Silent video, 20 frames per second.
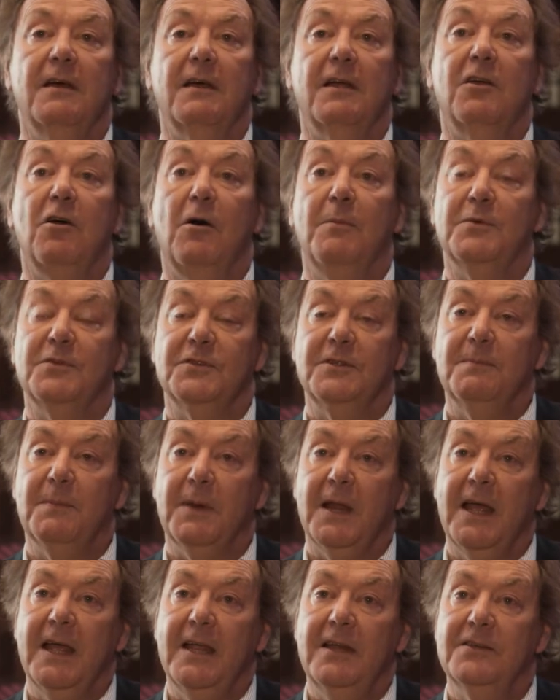composite
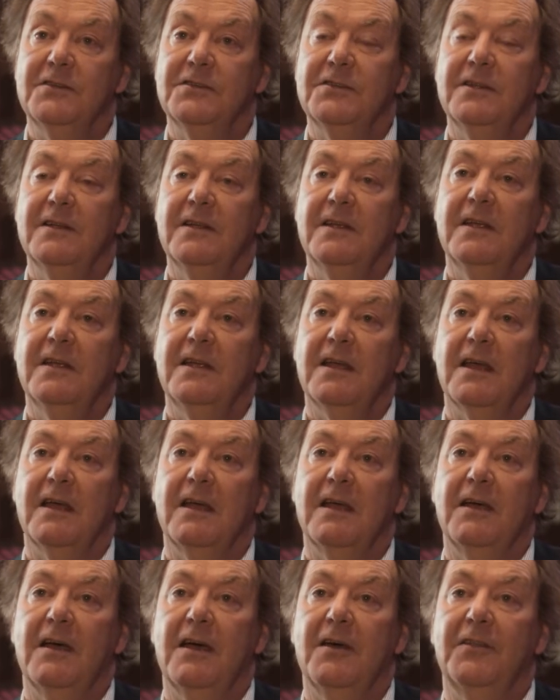blades
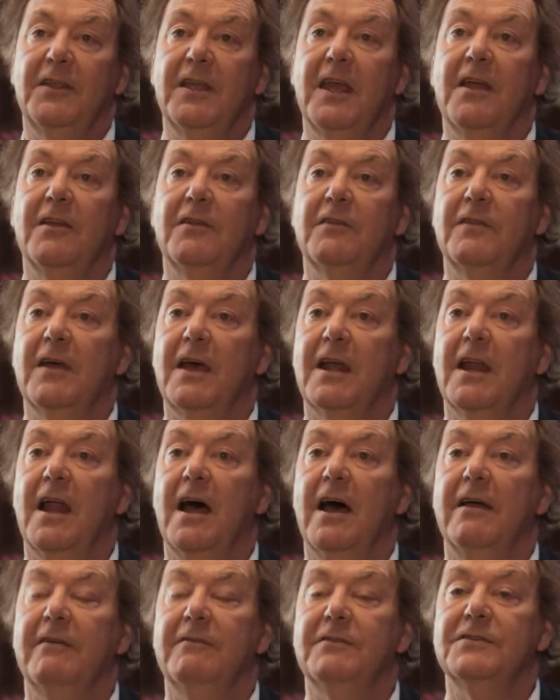at the end of their
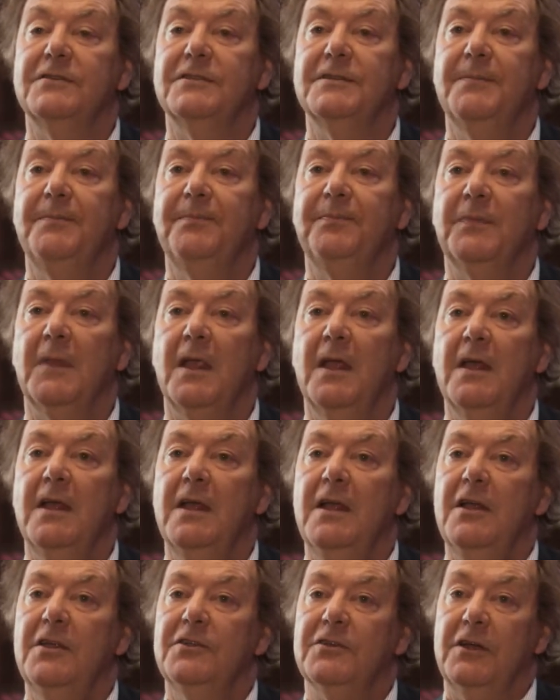lives.
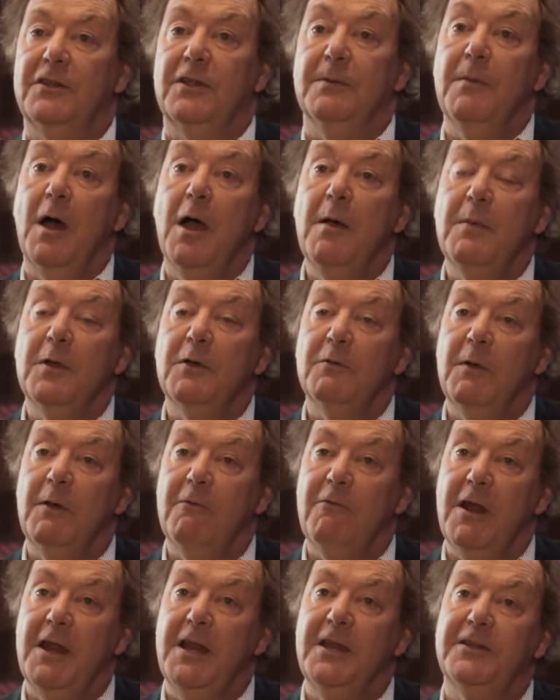So at the moment, we
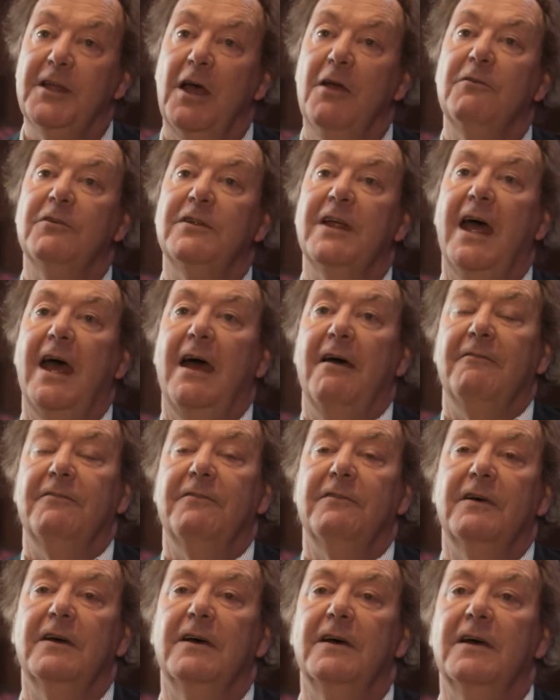really don't have
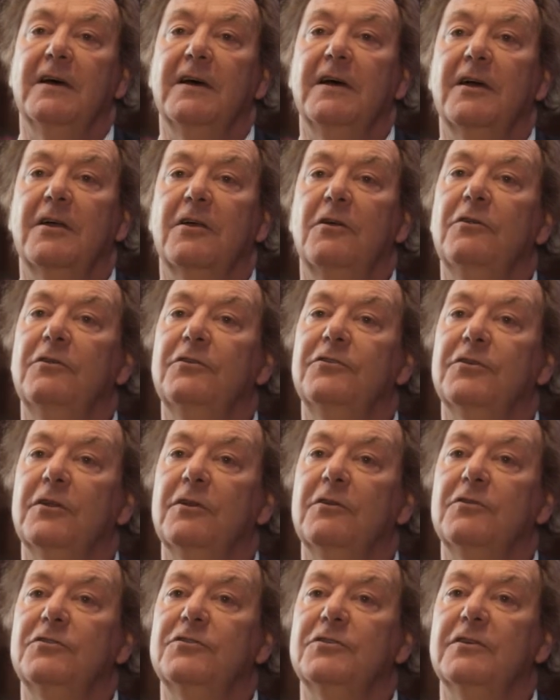a good
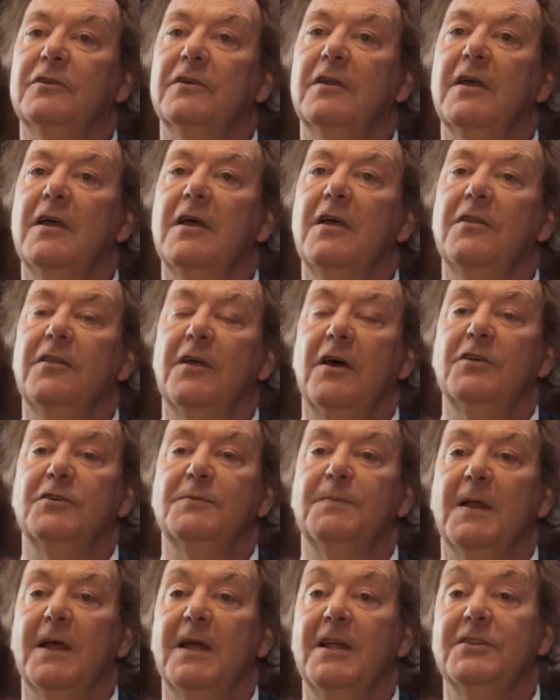solution. Those
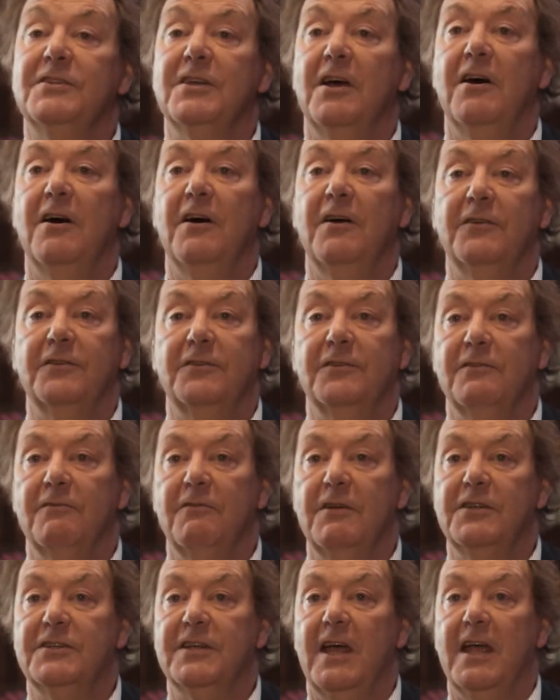blades aren't
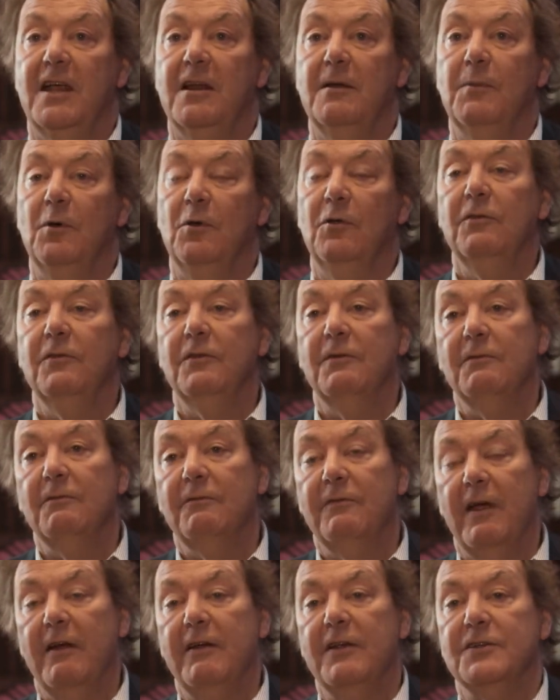recyclable.
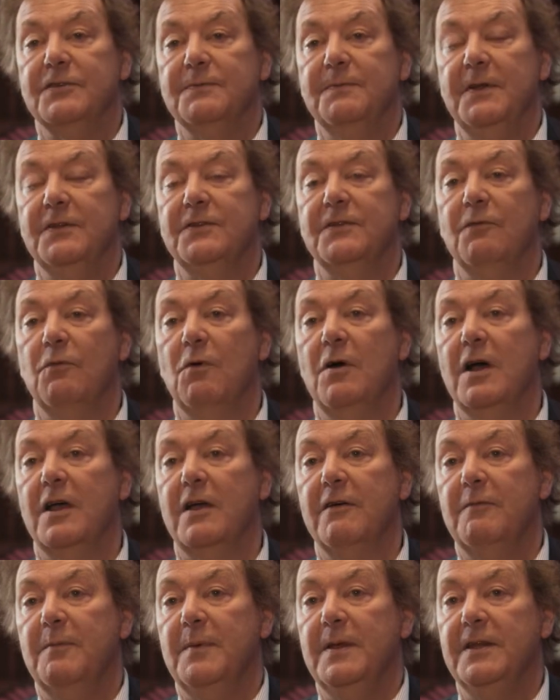Various bits of work
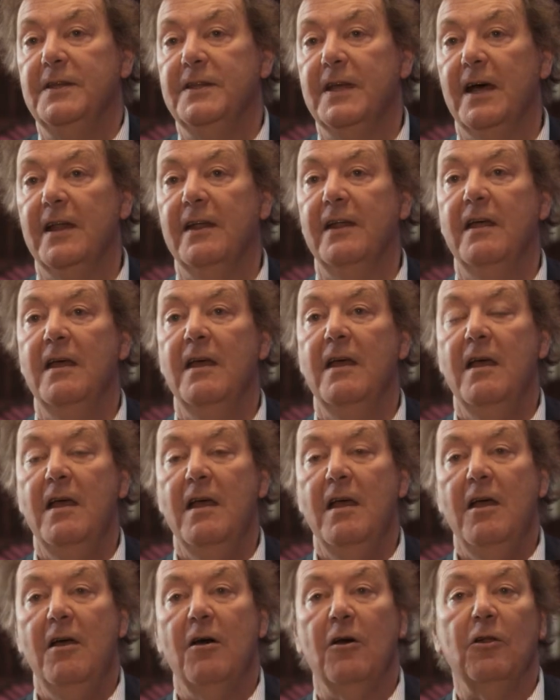have been done
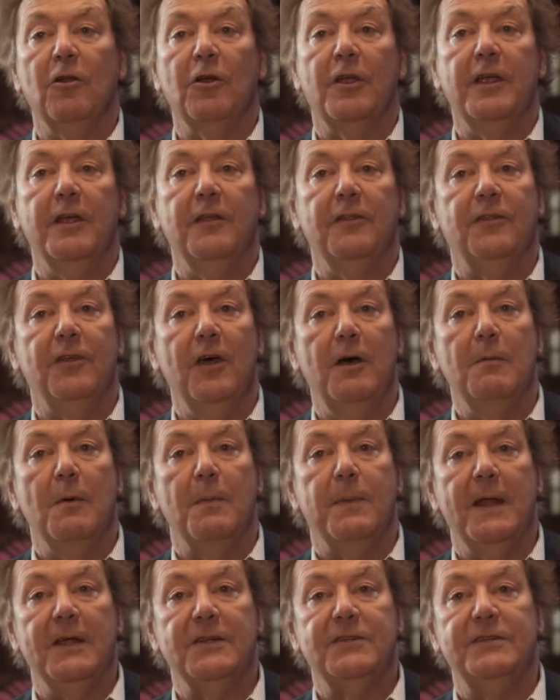on looking at
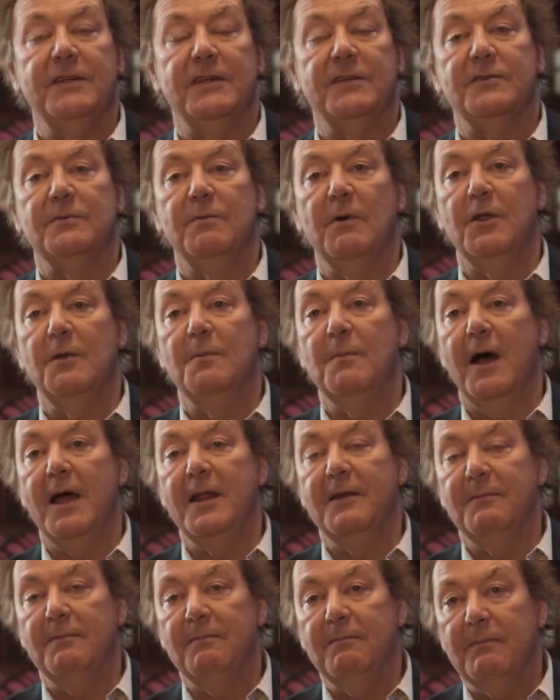thermoplastics, where you
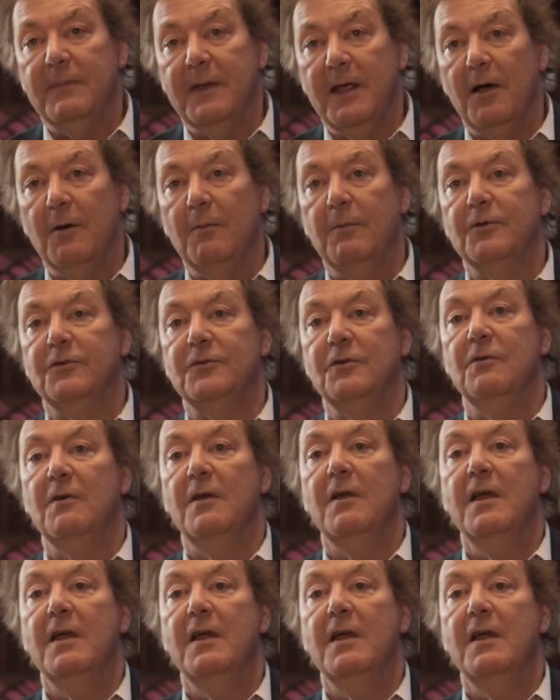might be able to